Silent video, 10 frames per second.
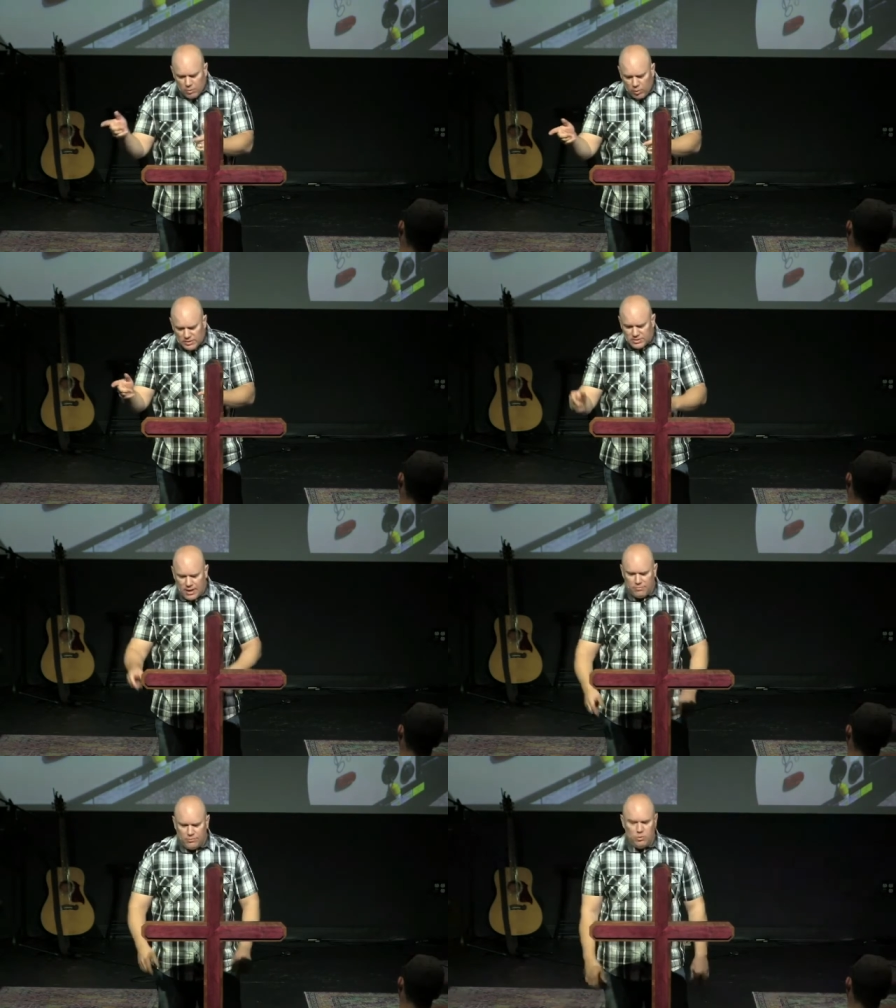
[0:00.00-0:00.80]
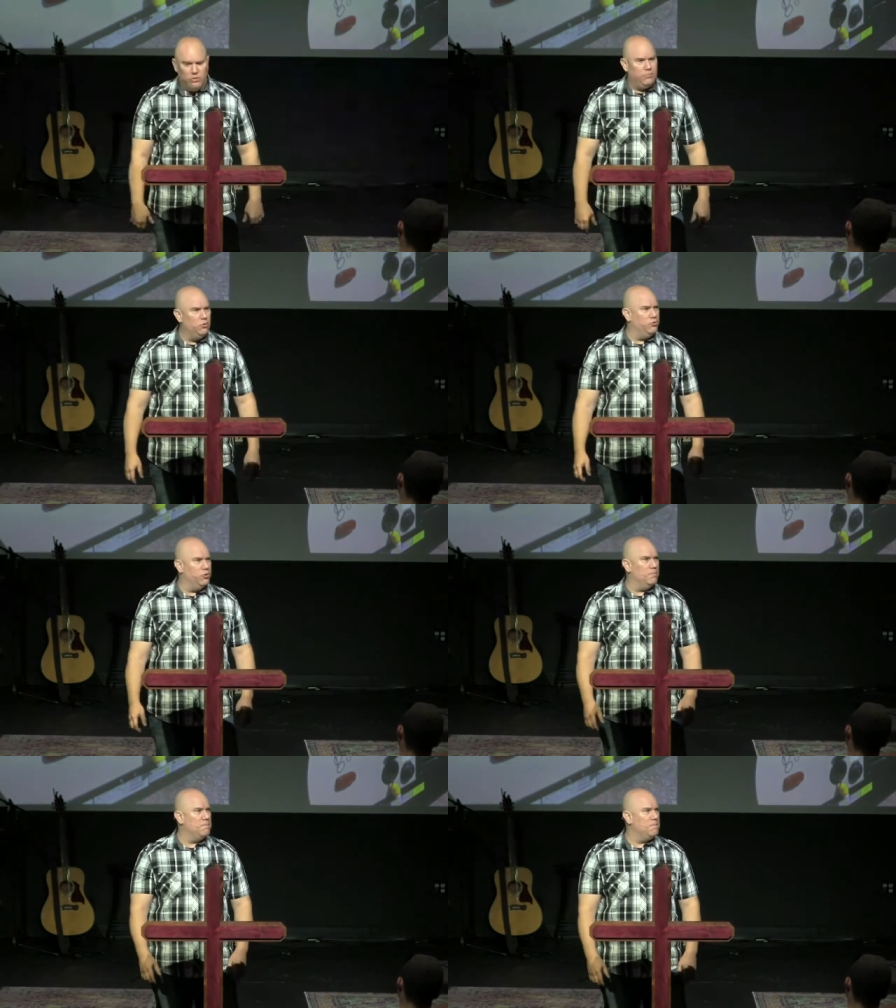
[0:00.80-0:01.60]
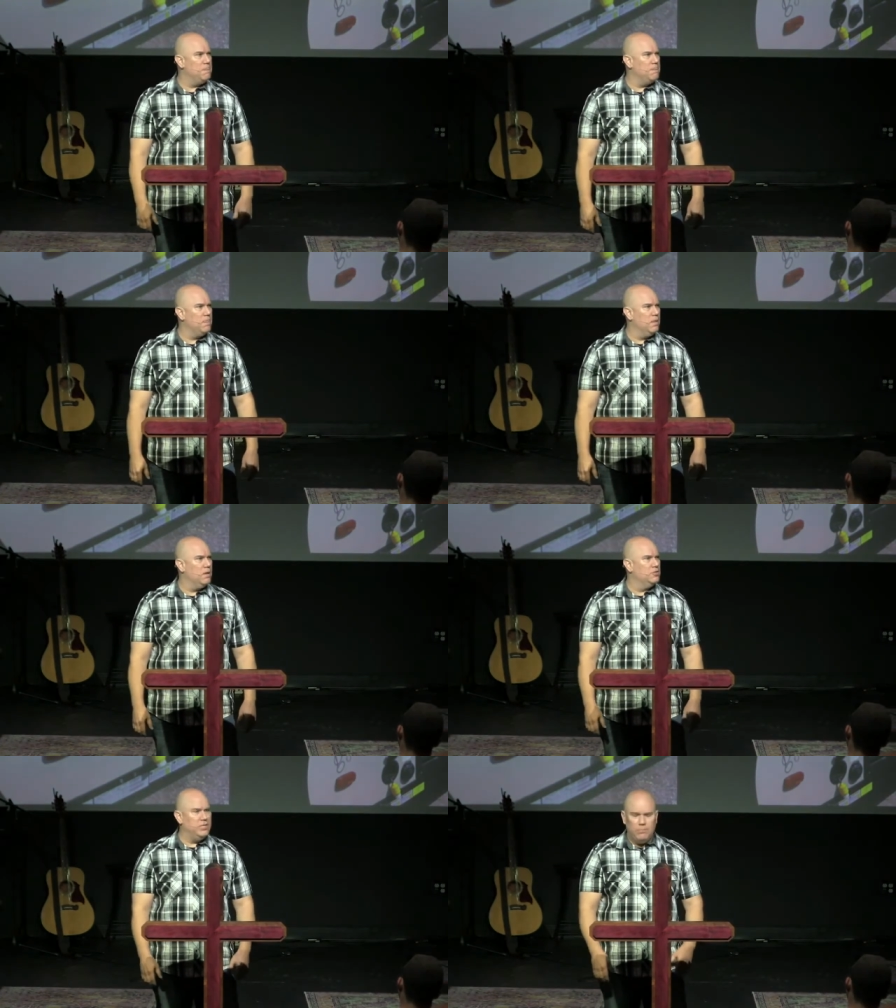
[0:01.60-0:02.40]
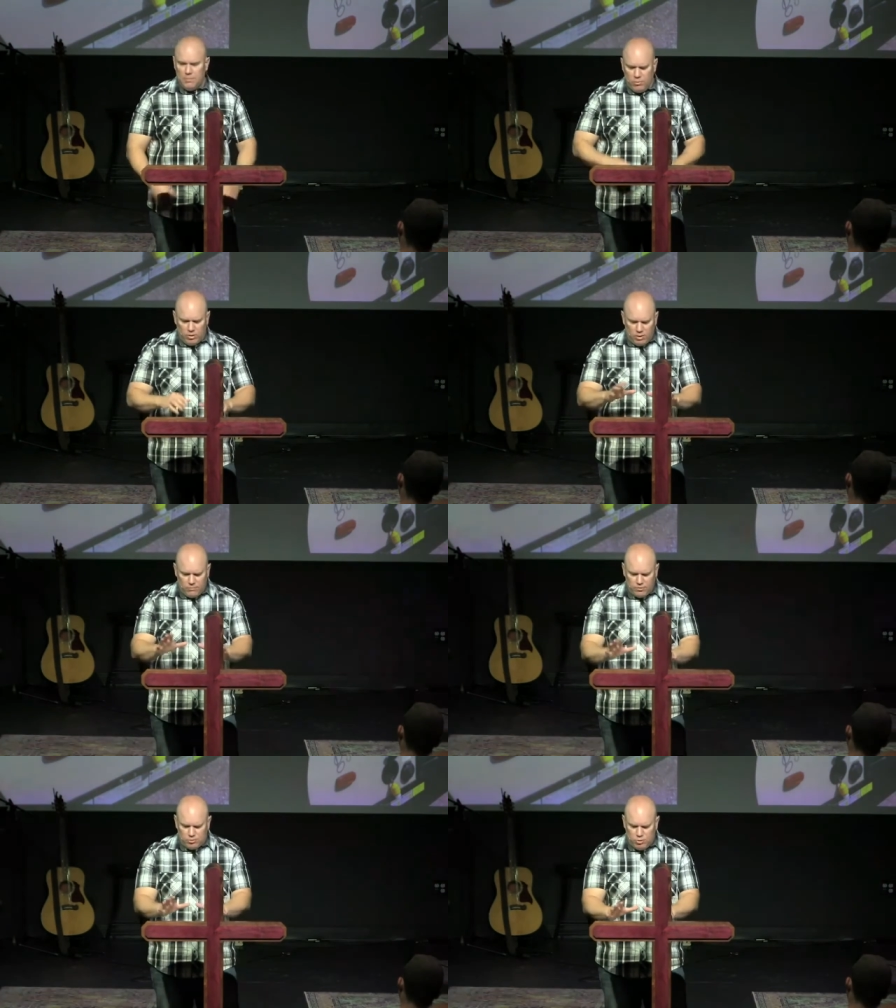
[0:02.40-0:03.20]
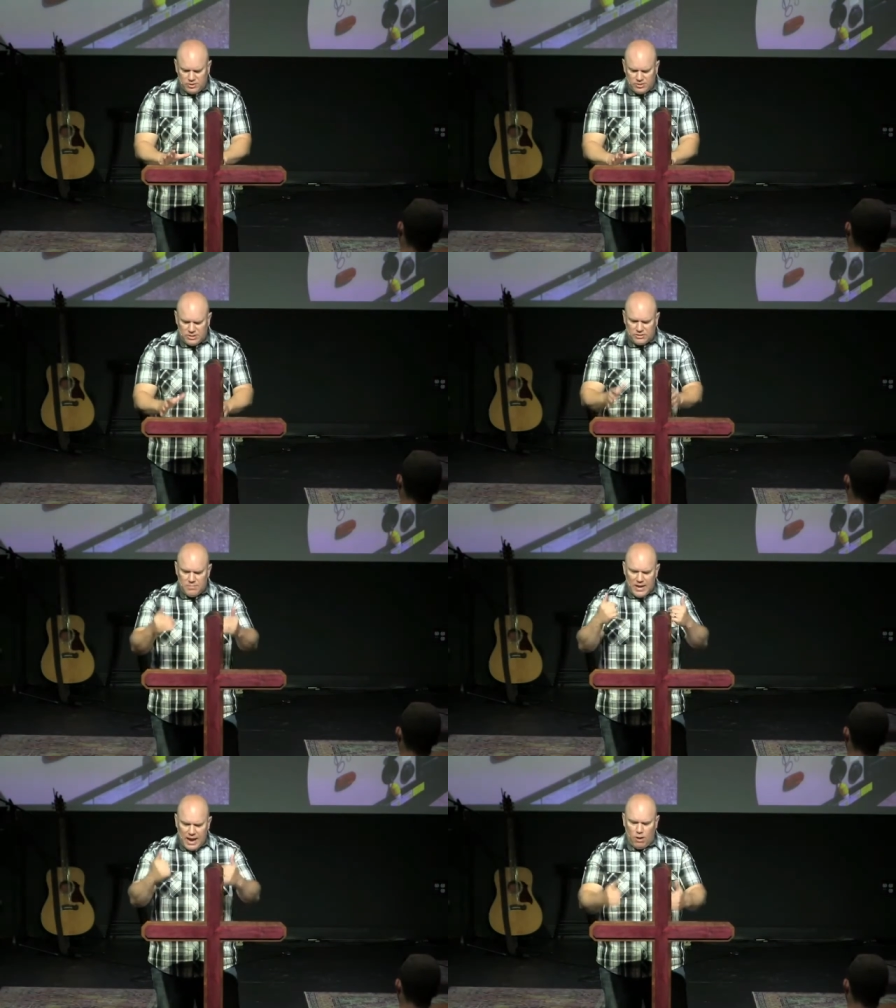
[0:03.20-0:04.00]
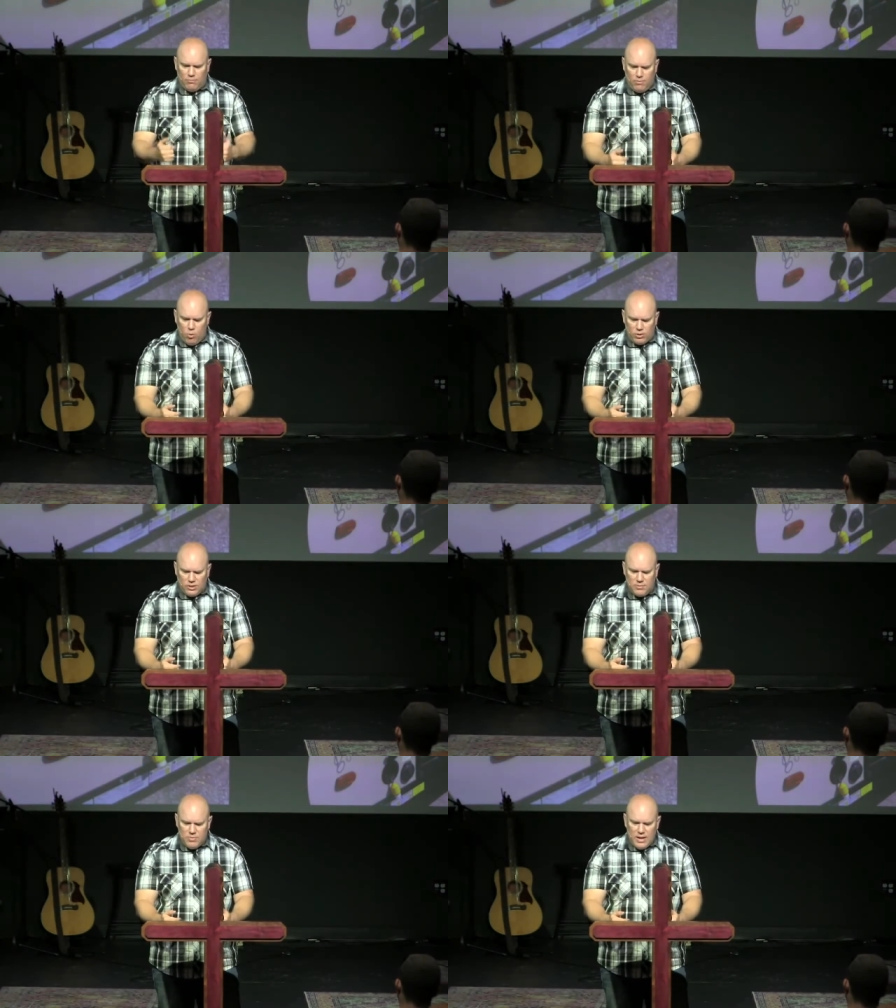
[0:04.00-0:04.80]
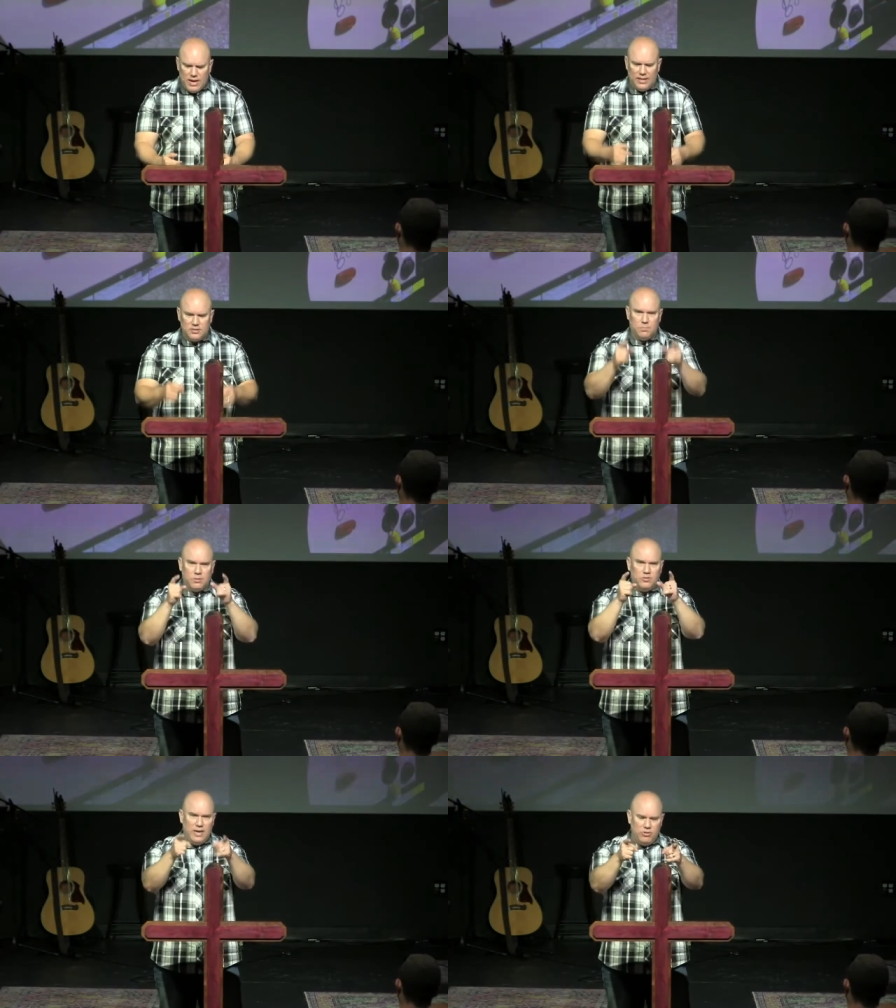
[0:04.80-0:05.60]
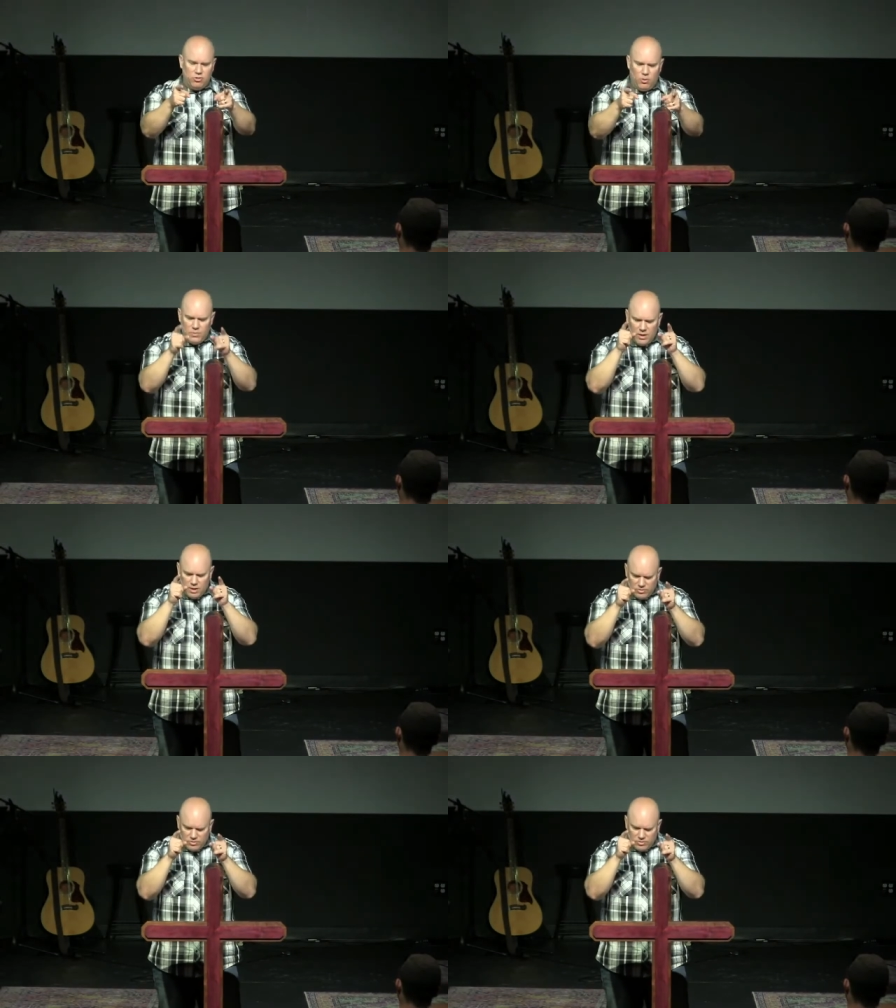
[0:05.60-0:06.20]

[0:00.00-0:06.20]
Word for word: but what He's got for you in the future. Simply put, our first truth is this our focus has the potential